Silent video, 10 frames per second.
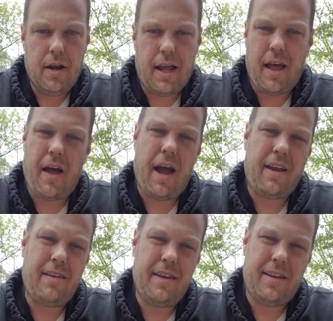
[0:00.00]
Like,
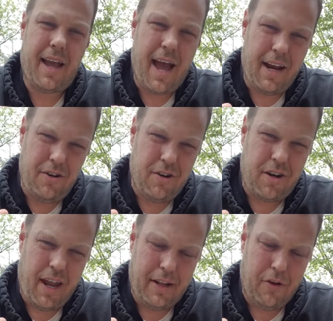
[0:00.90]
it kind of looked
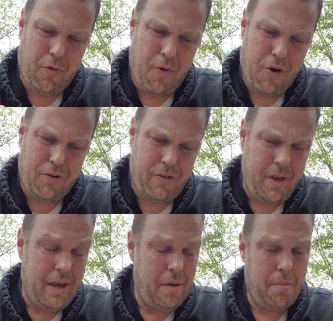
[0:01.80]
like there weren't,
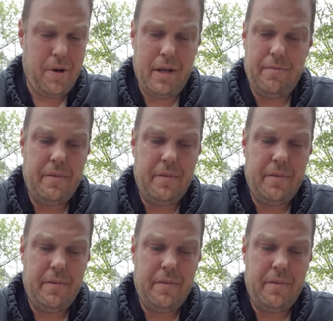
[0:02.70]
but,